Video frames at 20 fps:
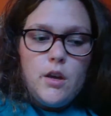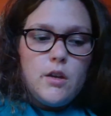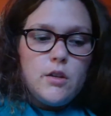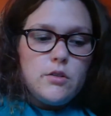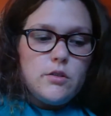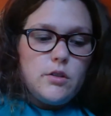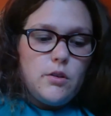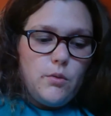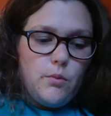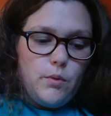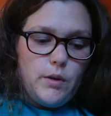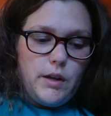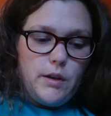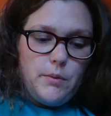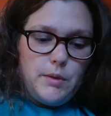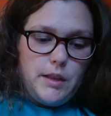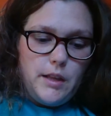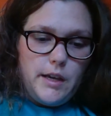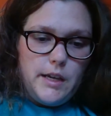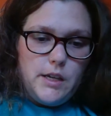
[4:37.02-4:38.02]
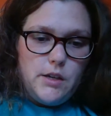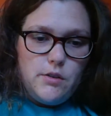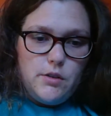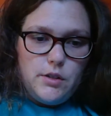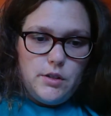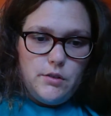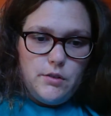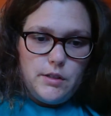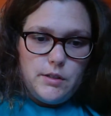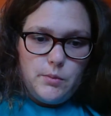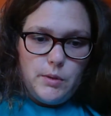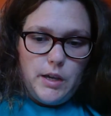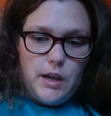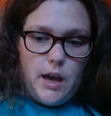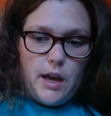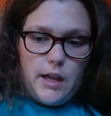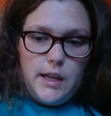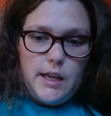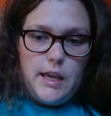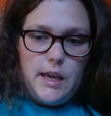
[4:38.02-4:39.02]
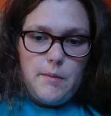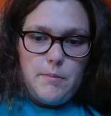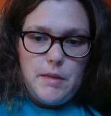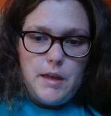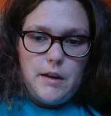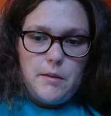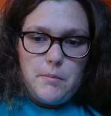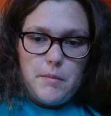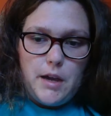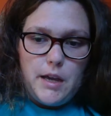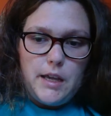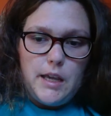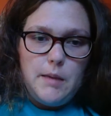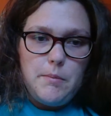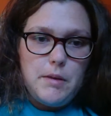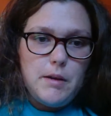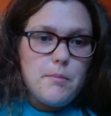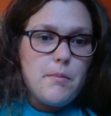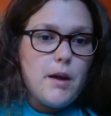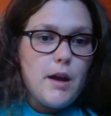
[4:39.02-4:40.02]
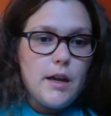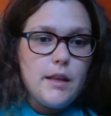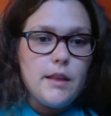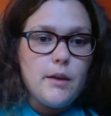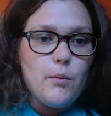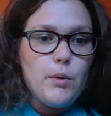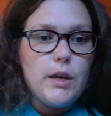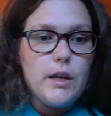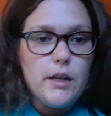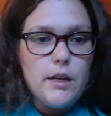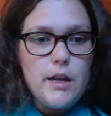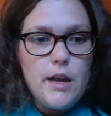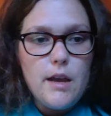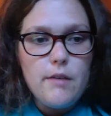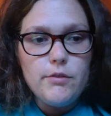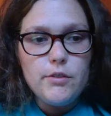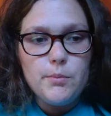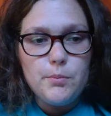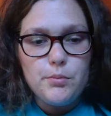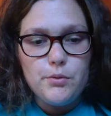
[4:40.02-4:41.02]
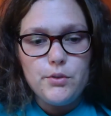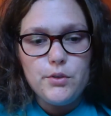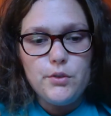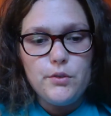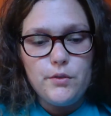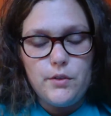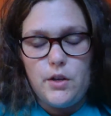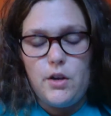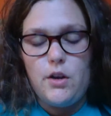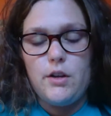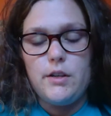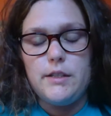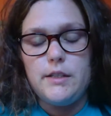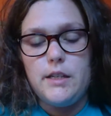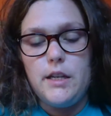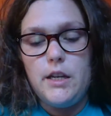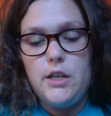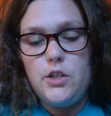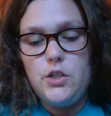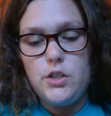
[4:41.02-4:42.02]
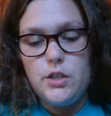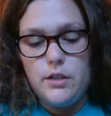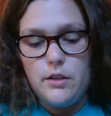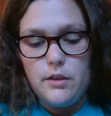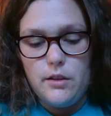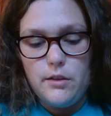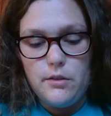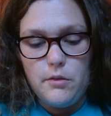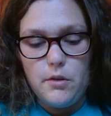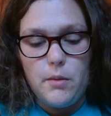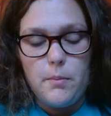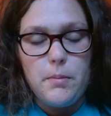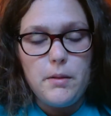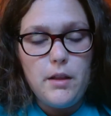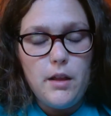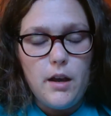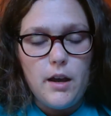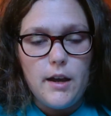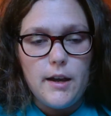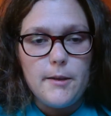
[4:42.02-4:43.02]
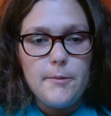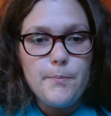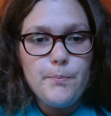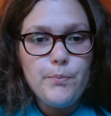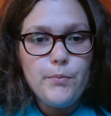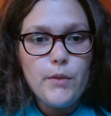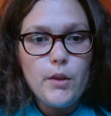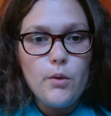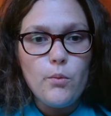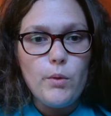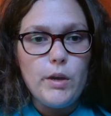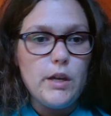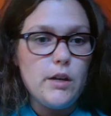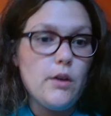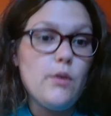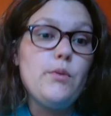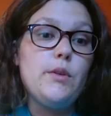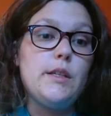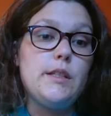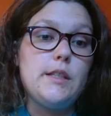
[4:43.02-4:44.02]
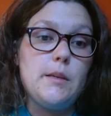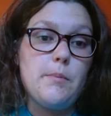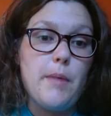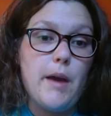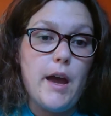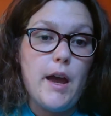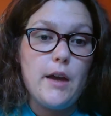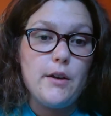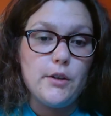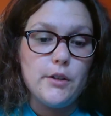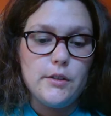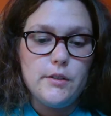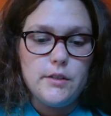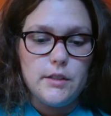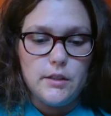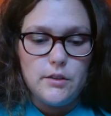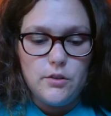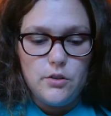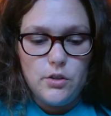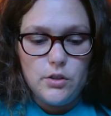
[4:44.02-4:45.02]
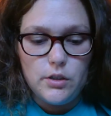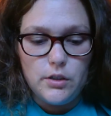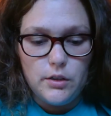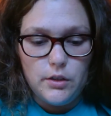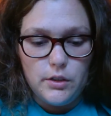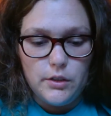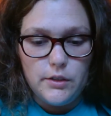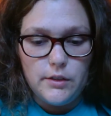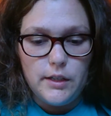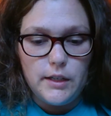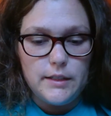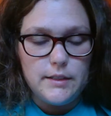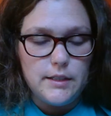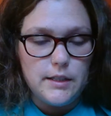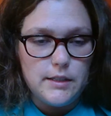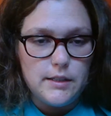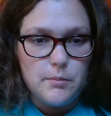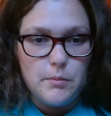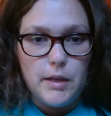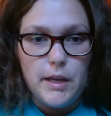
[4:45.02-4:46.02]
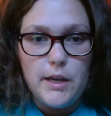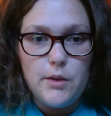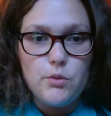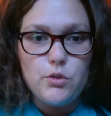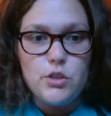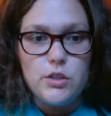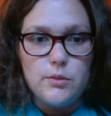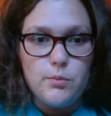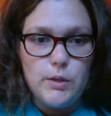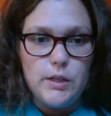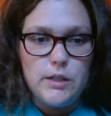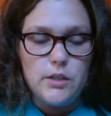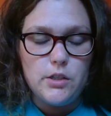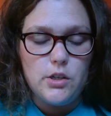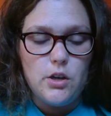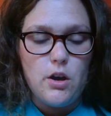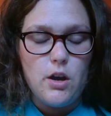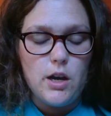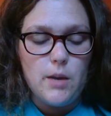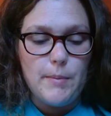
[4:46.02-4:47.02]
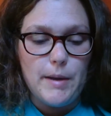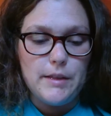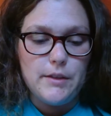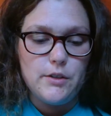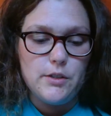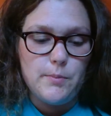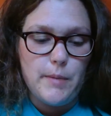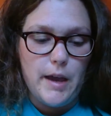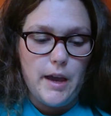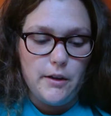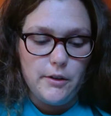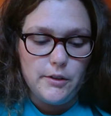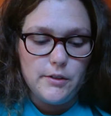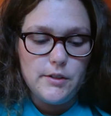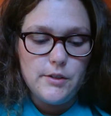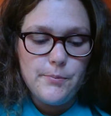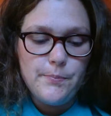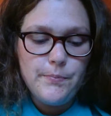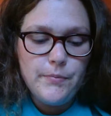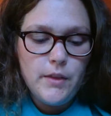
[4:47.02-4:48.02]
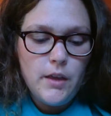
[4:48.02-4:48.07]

So what I would like you to do this week, kind of keep that in mind. Keep it in mind that we can never prove causation through a plot. We can only see patterns, and you're going to learn, like I said, some language this week to talk about those patterns.